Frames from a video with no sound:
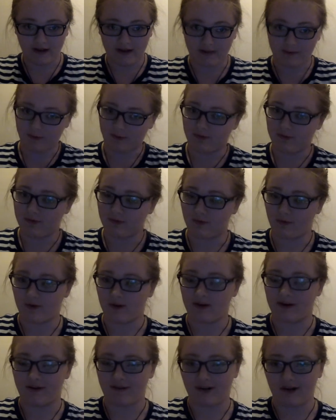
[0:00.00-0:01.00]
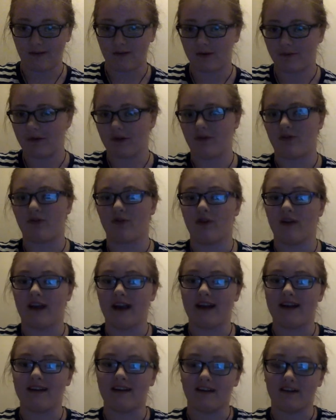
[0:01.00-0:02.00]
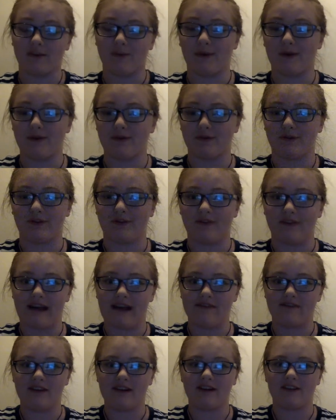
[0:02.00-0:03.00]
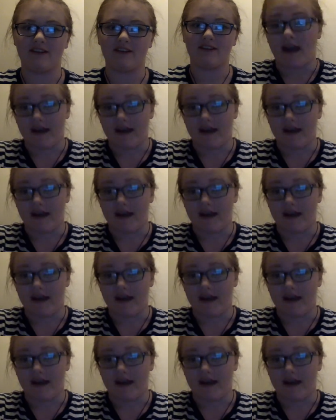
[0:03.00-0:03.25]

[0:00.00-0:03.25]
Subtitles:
As before in grammar middle school, I had to take Spanish for 5 years.